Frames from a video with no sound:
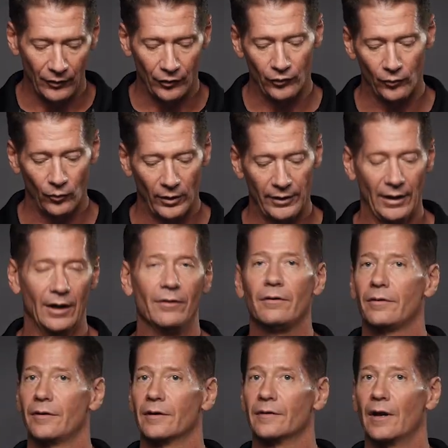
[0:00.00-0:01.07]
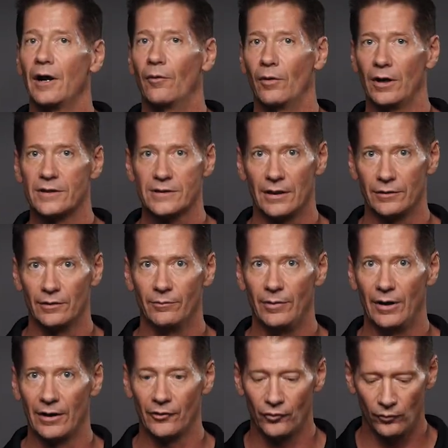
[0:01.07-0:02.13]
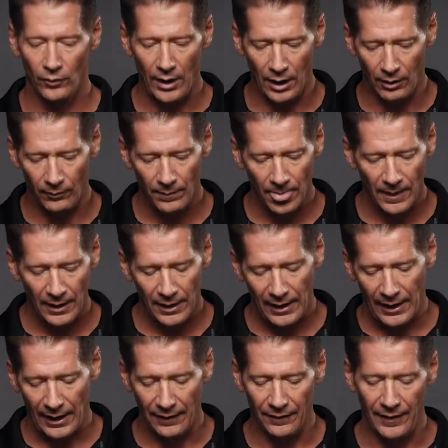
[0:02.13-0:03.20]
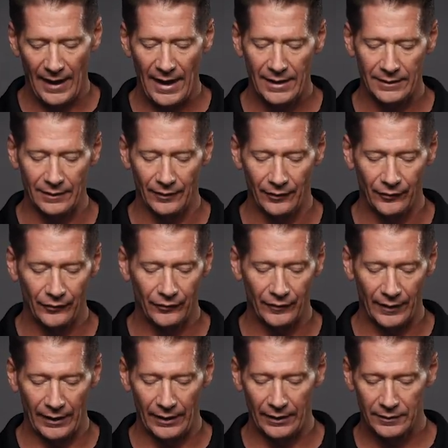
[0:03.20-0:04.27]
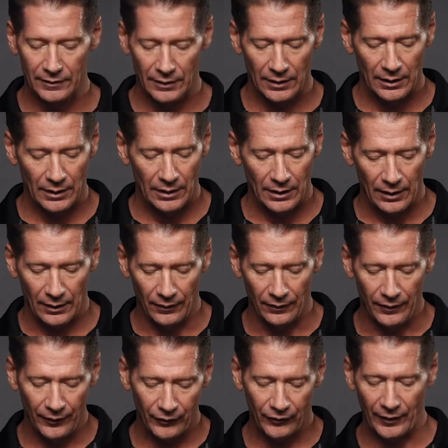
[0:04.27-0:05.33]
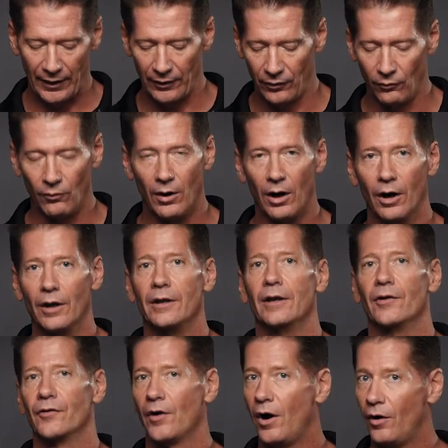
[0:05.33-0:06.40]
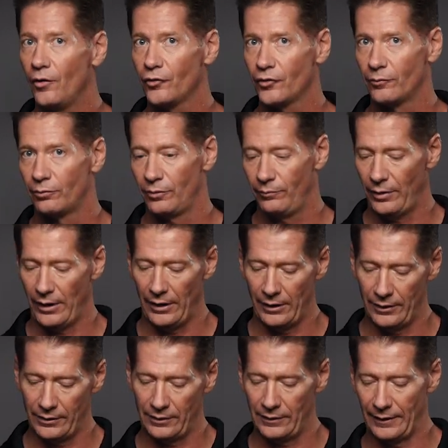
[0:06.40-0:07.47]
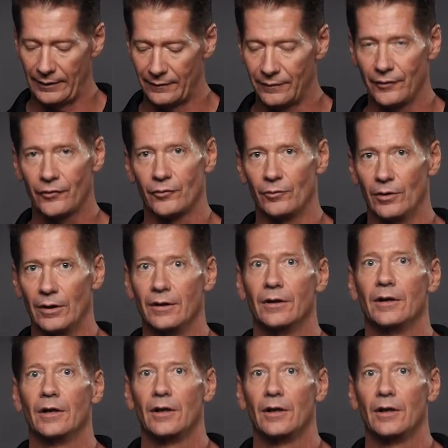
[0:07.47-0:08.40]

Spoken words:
there's one other thing that I want to tell you about as well, and that is that this side of the wallet is also prepared like this one.